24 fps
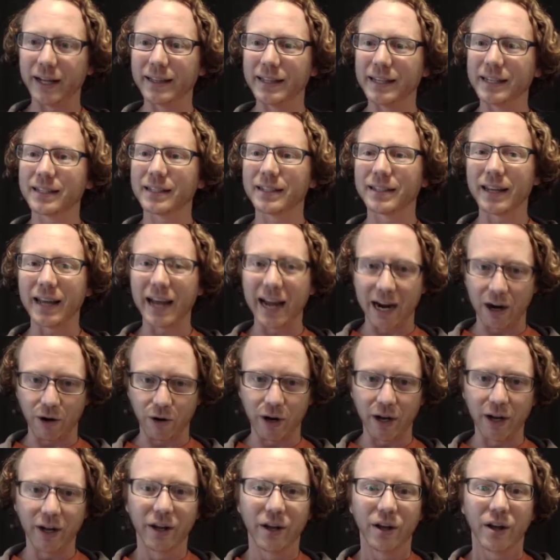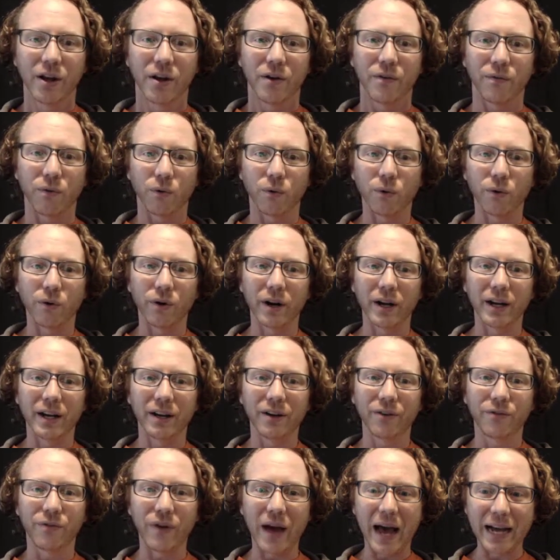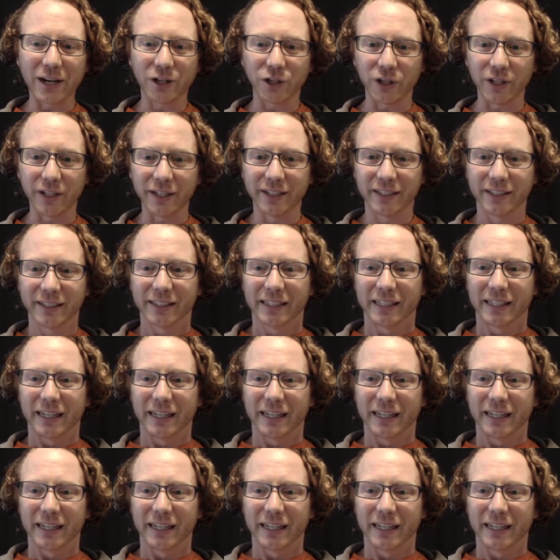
this era for fashion.